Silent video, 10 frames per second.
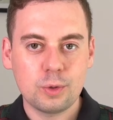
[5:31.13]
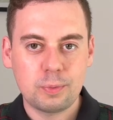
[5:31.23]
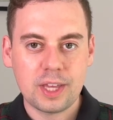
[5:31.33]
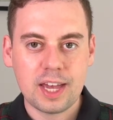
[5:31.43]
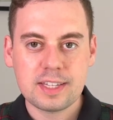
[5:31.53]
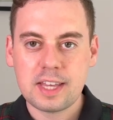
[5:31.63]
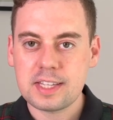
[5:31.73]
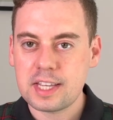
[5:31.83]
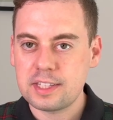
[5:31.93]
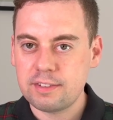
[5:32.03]
UPS
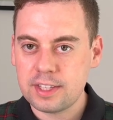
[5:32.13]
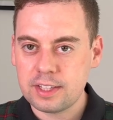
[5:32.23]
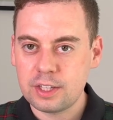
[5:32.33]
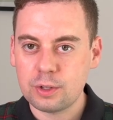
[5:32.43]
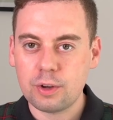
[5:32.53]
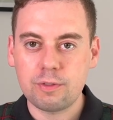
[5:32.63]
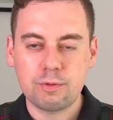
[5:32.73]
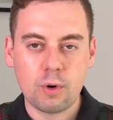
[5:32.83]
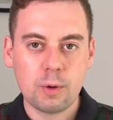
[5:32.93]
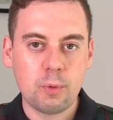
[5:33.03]
has a dividend yield
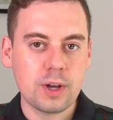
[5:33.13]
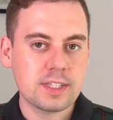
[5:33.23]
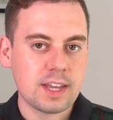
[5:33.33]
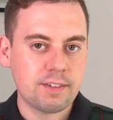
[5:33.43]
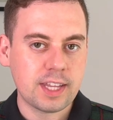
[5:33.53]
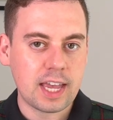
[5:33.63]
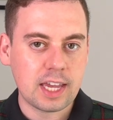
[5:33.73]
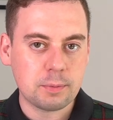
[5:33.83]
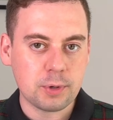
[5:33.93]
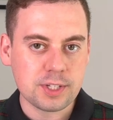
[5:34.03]
of
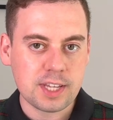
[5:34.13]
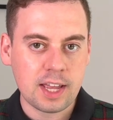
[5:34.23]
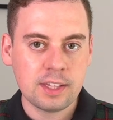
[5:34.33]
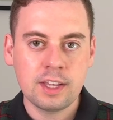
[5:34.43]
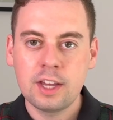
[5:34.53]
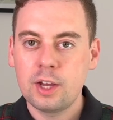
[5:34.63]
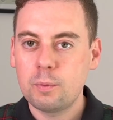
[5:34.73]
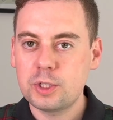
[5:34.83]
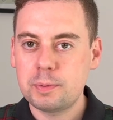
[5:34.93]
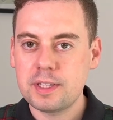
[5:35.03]
4.78%,
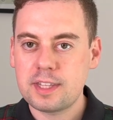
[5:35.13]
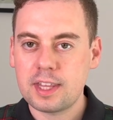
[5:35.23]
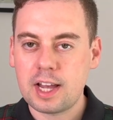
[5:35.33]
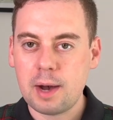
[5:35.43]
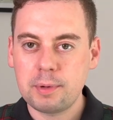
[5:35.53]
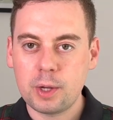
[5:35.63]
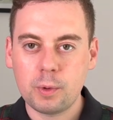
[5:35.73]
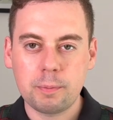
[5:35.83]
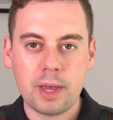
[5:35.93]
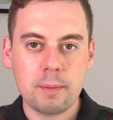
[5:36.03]
which means that the company
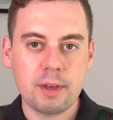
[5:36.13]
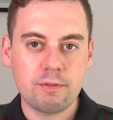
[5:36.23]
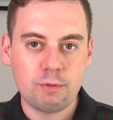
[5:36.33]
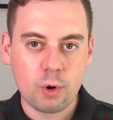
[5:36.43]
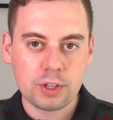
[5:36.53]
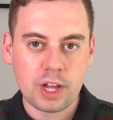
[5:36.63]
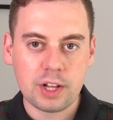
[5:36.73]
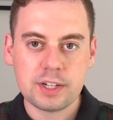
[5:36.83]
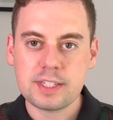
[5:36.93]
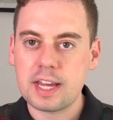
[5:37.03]
will pay me
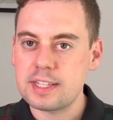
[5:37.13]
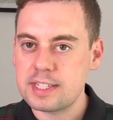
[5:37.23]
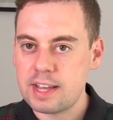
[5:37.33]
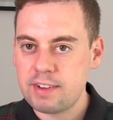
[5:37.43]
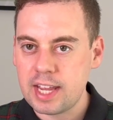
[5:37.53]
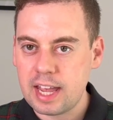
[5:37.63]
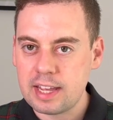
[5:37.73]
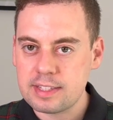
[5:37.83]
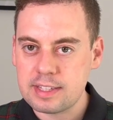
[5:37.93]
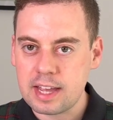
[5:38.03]

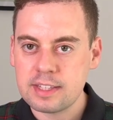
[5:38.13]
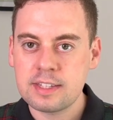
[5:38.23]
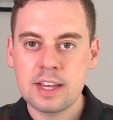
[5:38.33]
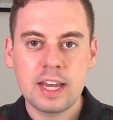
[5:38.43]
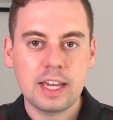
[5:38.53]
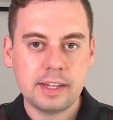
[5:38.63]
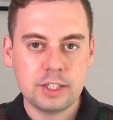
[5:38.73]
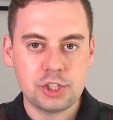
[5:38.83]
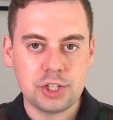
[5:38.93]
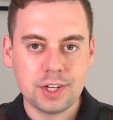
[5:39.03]
$4.78
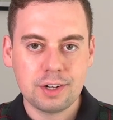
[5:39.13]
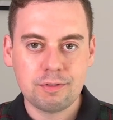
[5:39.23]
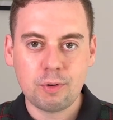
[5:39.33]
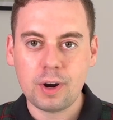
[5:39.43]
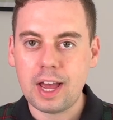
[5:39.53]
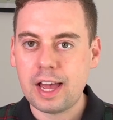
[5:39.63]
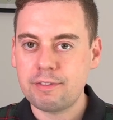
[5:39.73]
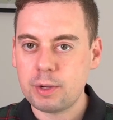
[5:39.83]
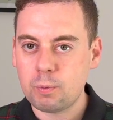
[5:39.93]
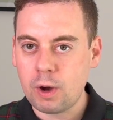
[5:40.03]
each year for
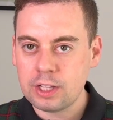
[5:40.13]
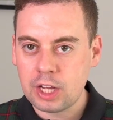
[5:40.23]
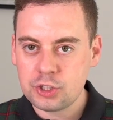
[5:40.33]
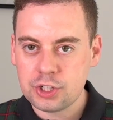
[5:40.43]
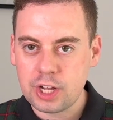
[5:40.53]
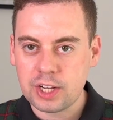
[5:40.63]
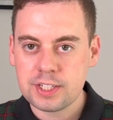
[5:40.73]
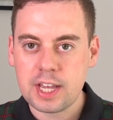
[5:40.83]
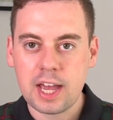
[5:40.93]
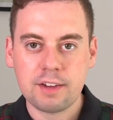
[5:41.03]
every
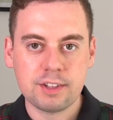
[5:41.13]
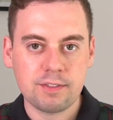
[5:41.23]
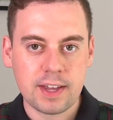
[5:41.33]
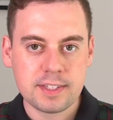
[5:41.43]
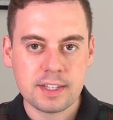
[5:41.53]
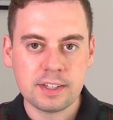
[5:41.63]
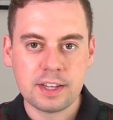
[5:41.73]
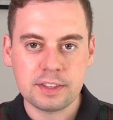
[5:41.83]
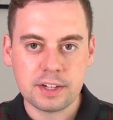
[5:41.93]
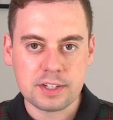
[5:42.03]
$100 I have
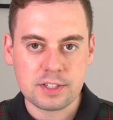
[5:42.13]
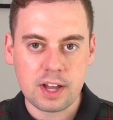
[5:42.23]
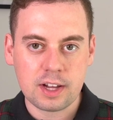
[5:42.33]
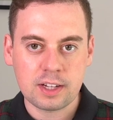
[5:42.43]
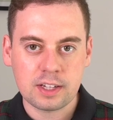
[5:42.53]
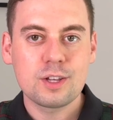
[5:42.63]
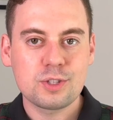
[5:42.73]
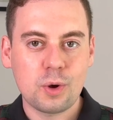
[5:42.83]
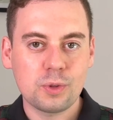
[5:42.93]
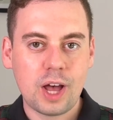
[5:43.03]
invested in their stock. So